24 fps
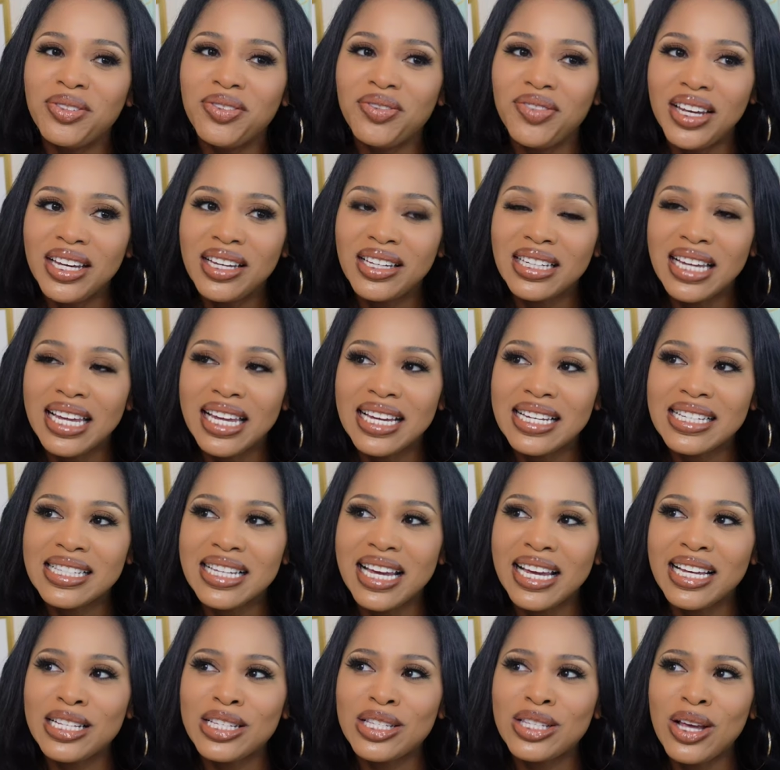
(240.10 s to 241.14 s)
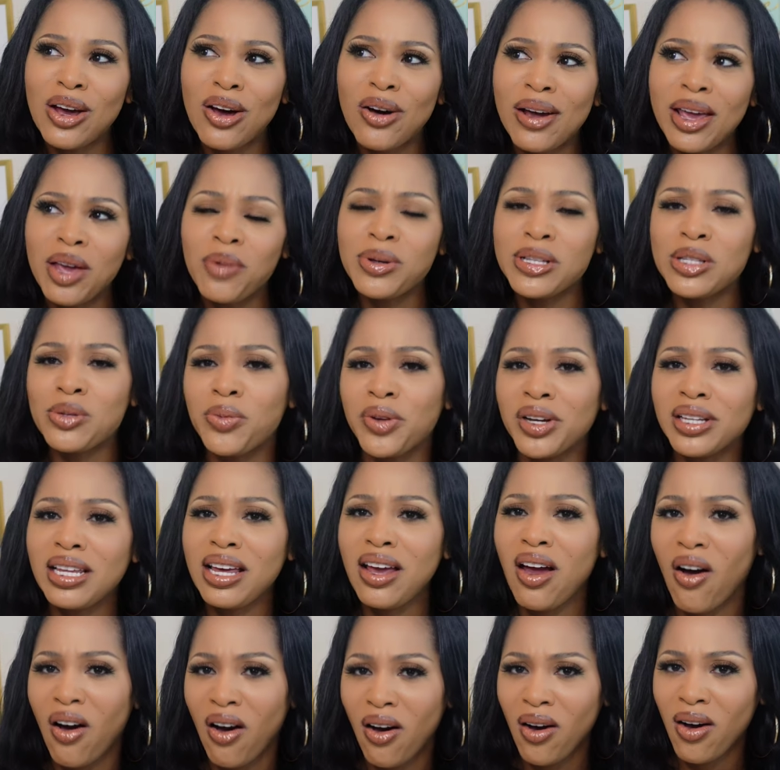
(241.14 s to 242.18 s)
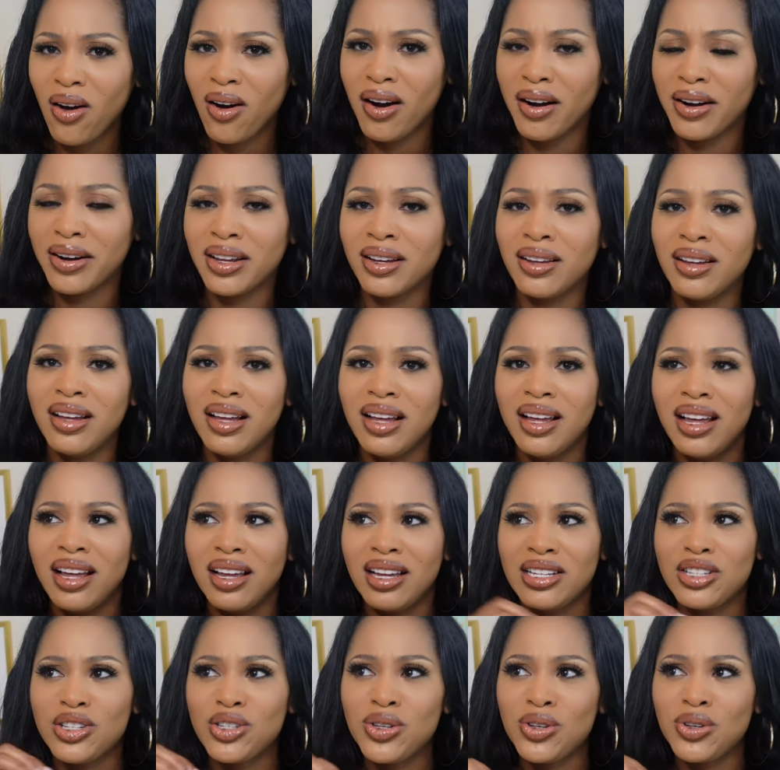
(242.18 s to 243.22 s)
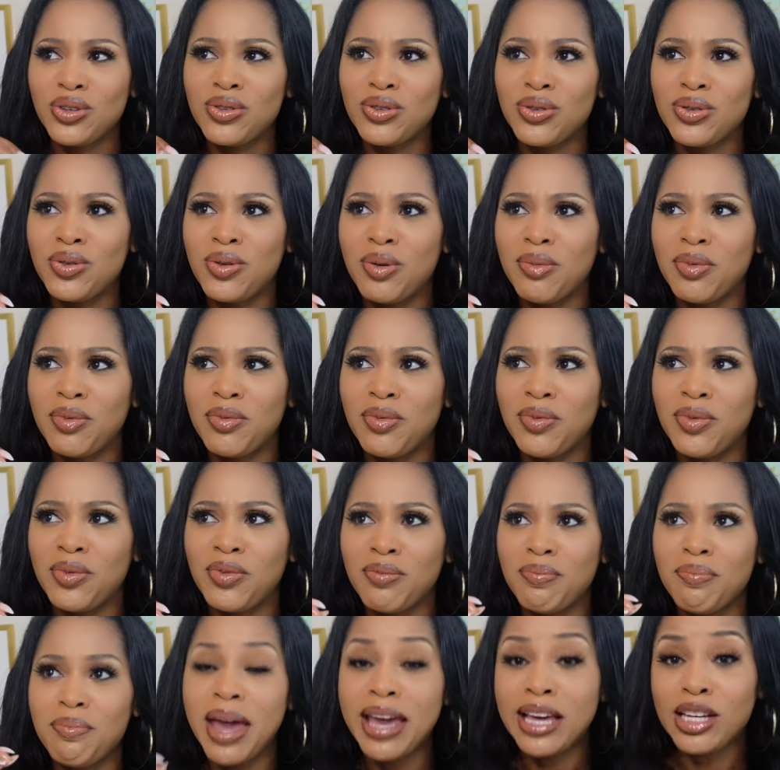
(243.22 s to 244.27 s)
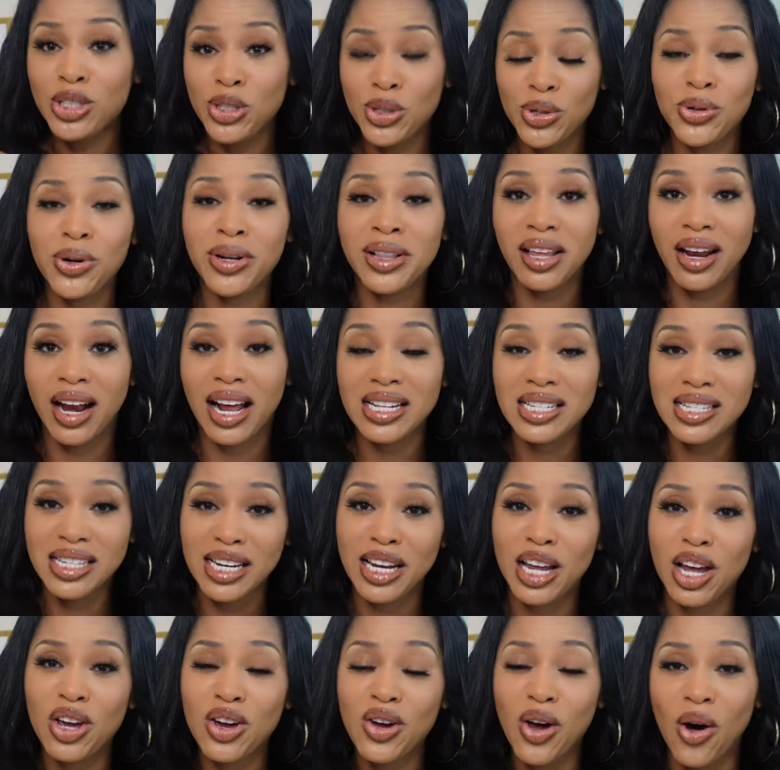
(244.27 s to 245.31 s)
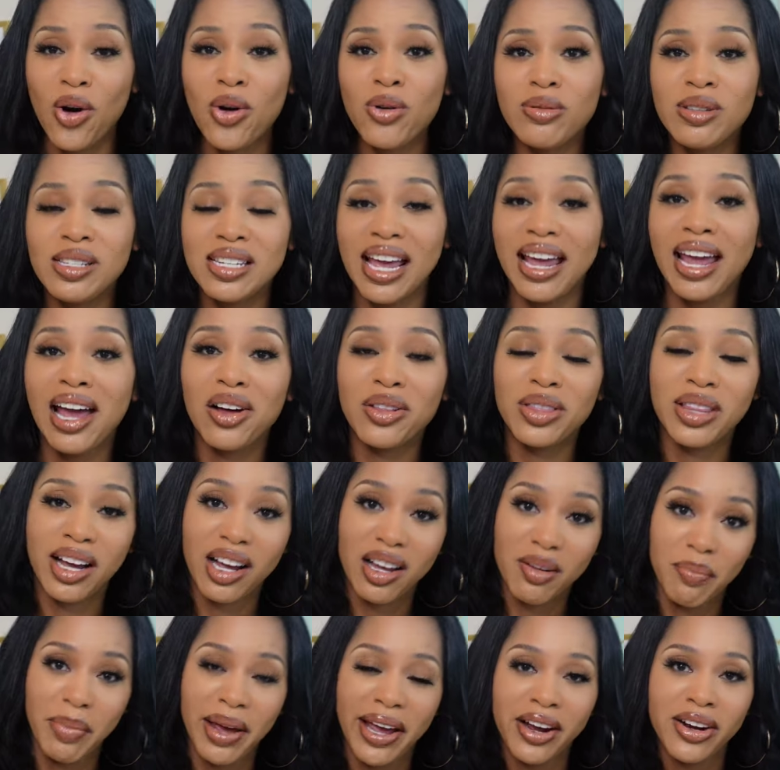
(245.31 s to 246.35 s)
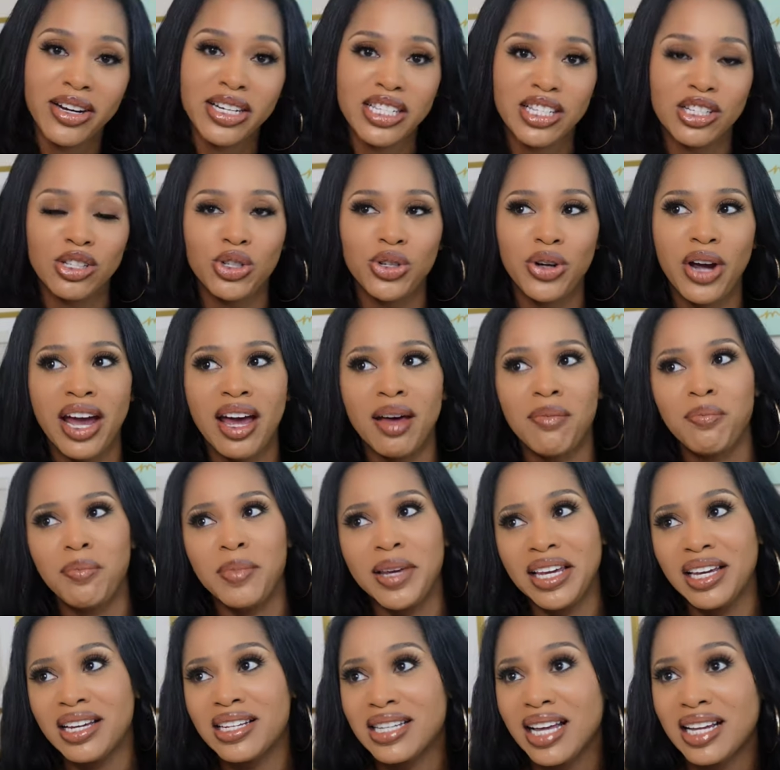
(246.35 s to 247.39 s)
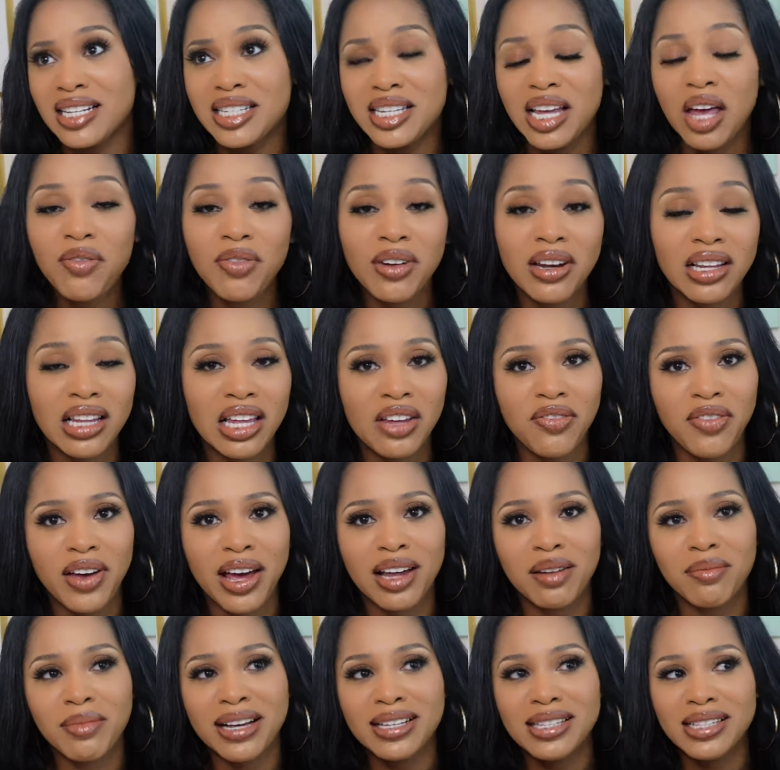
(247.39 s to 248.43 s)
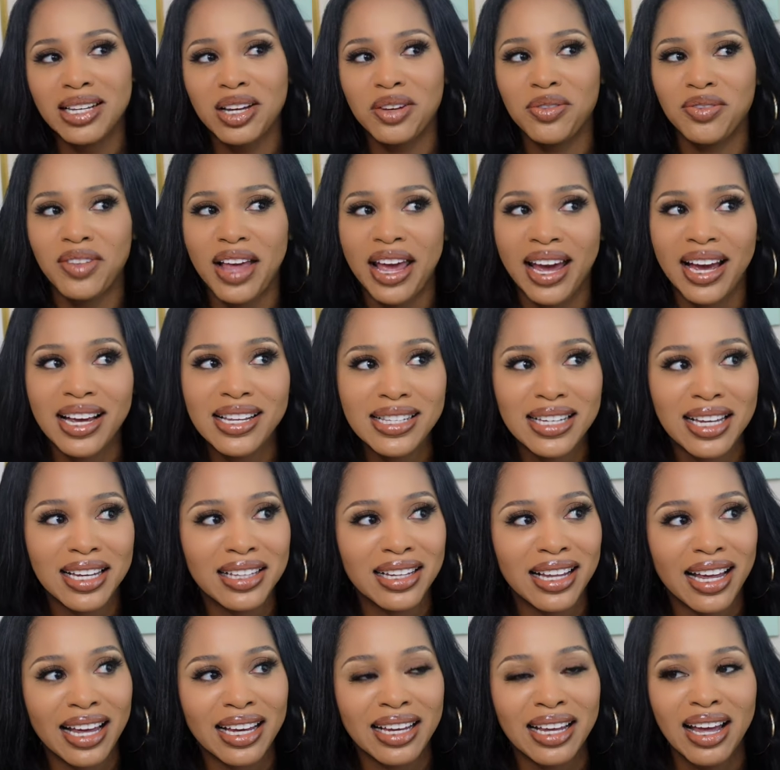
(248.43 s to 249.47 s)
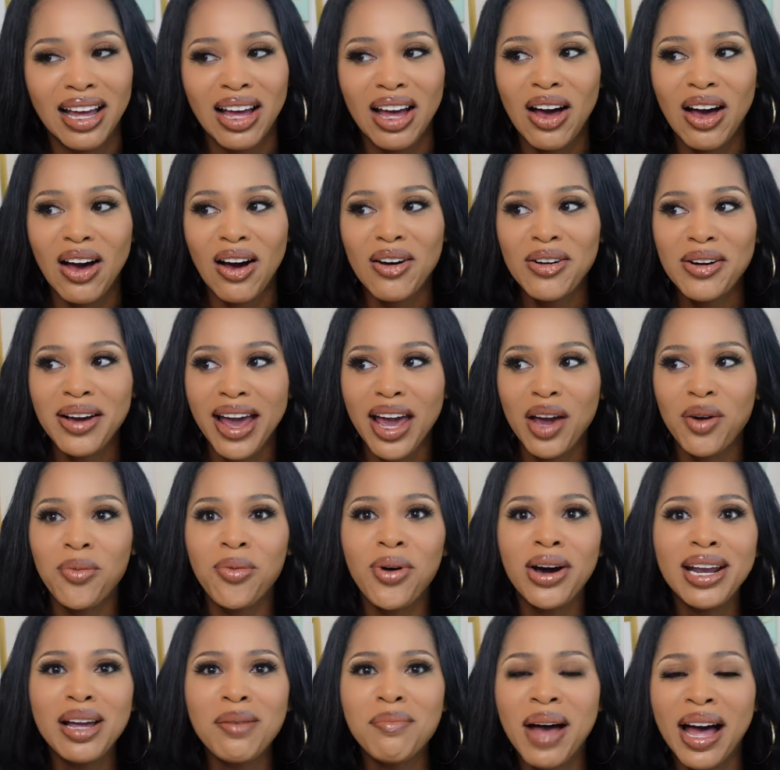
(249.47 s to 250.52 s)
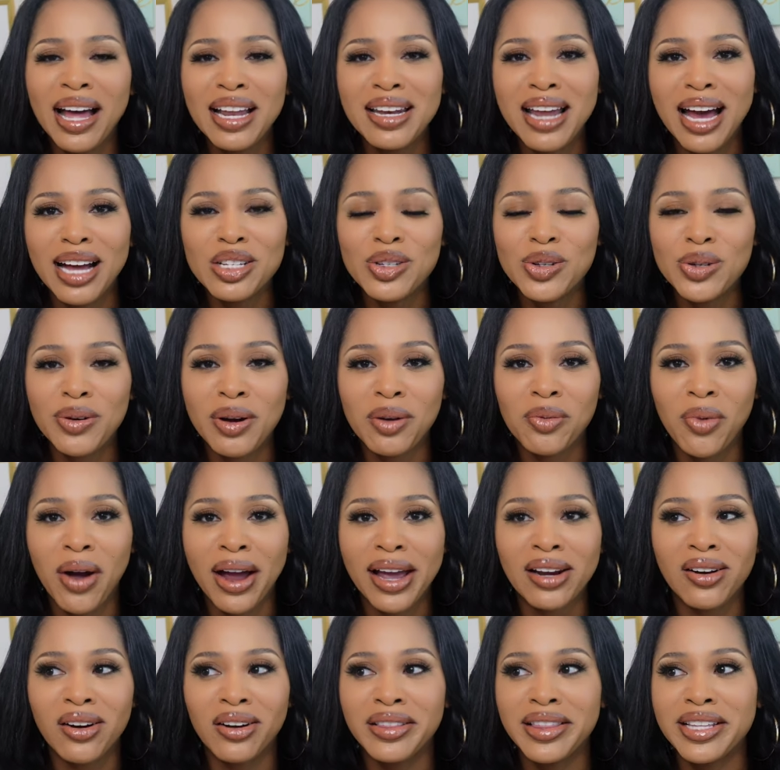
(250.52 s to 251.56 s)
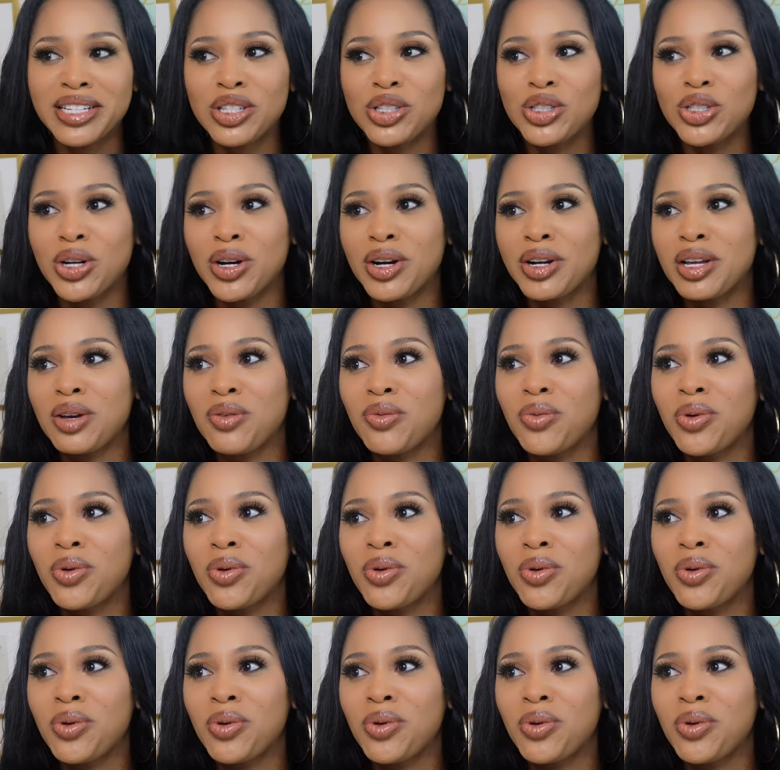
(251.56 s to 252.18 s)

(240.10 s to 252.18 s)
feelings. And so it was really hard to make sure that I didn't go down the comparison trap because I definitely found myself asking like, okay, what am I not doing right on this journey?